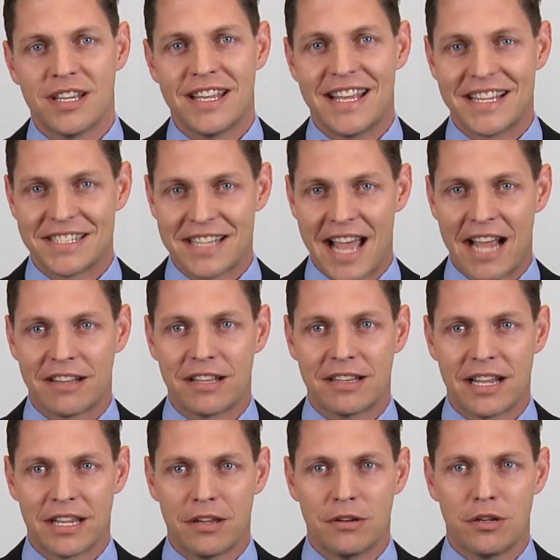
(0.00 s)
exactly
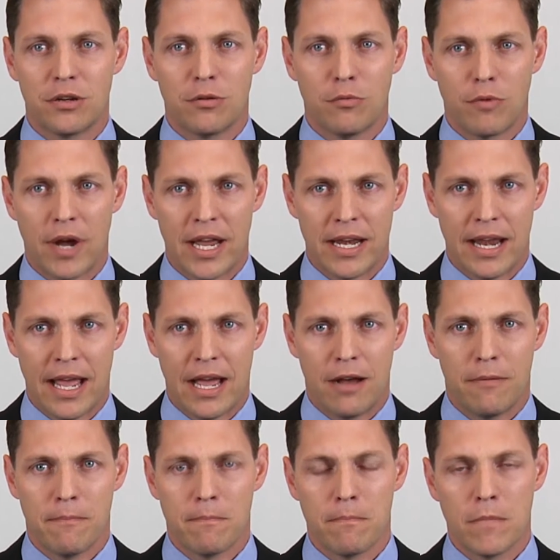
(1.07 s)
like you do right now.